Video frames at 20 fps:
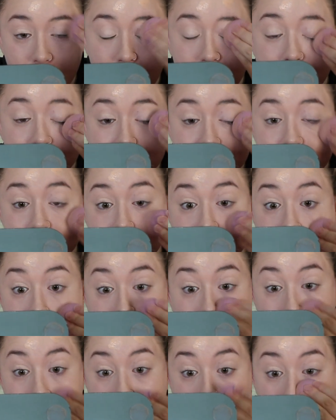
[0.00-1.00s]
And see,
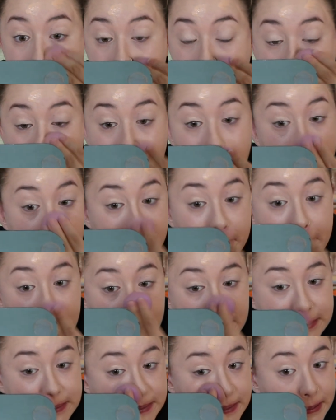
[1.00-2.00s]
now,
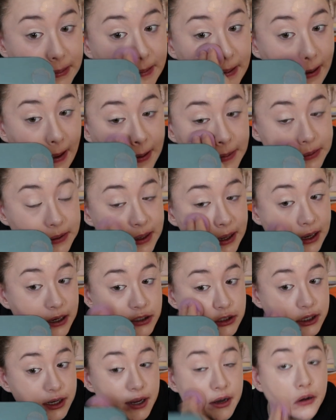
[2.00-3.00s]
because
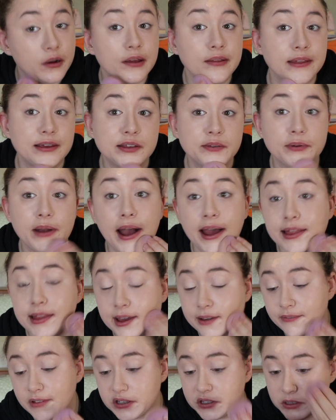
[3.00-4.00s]
education, at least where I
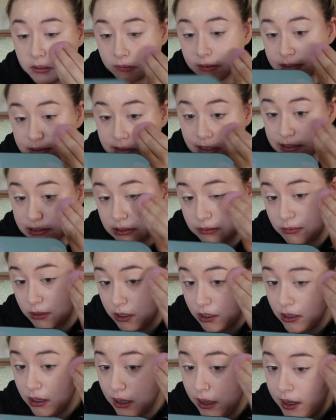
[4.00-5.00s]
live, is so
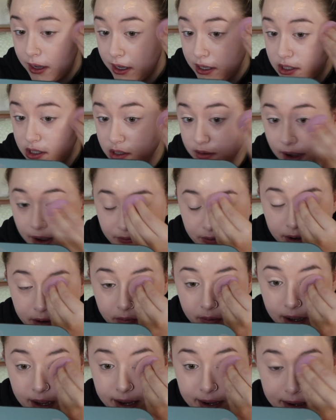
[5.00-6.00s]
accessible to
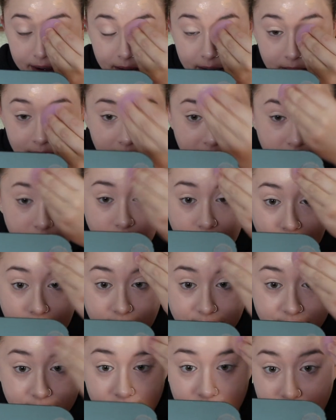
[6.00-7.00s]
everyone, I
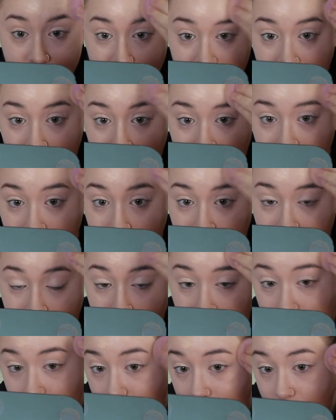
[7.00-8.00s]
think that
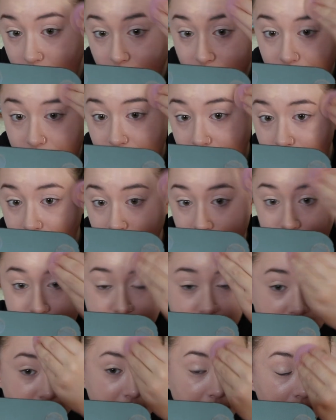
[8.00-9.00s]

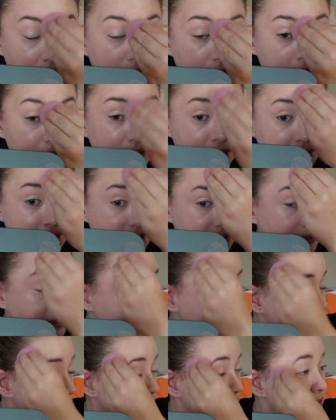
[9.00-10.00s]
it's not
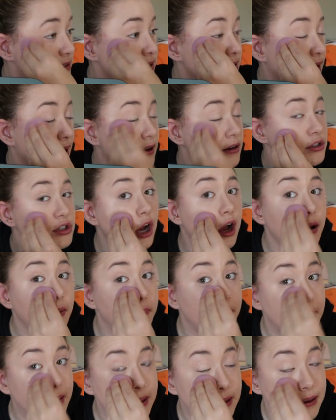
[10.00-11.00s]
easy to get a job
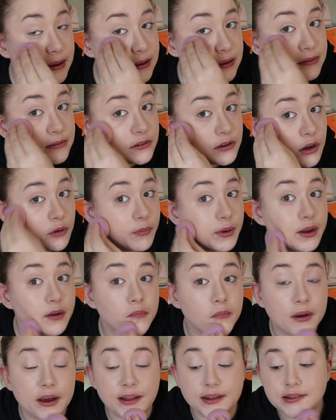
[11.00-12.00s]
because no one
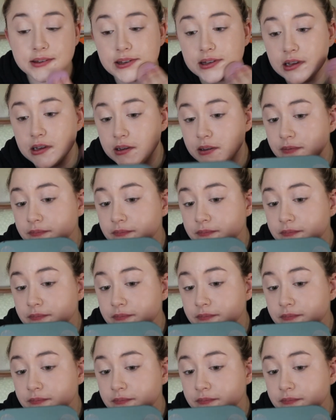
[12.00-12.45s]
wants